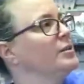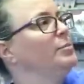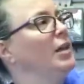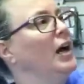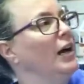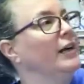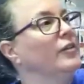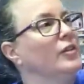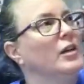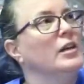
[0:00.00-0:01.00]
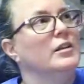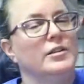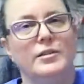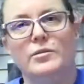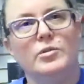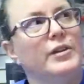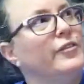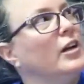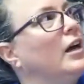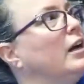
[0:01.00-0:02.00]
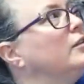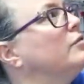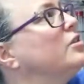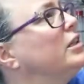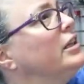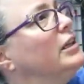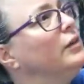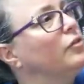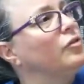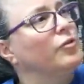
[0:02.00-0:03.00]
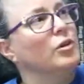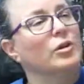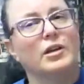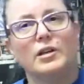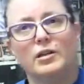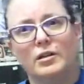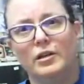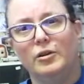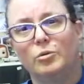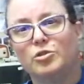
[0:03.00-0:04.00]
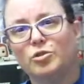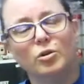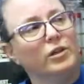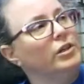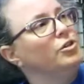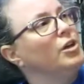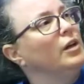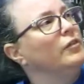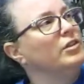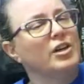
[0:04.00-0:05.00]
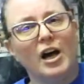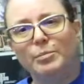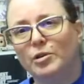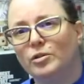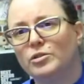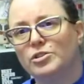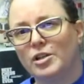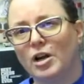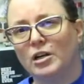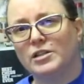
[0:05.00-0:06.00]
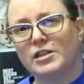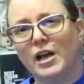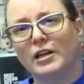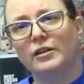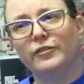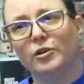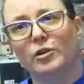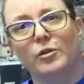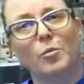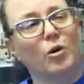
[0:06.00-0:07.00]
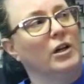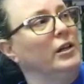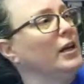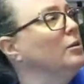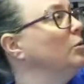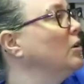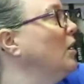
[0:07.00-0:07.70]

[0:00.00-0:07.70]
supplies. Different kinds of sleeves for, storage. The top loaders, the hard-sided for the more collectible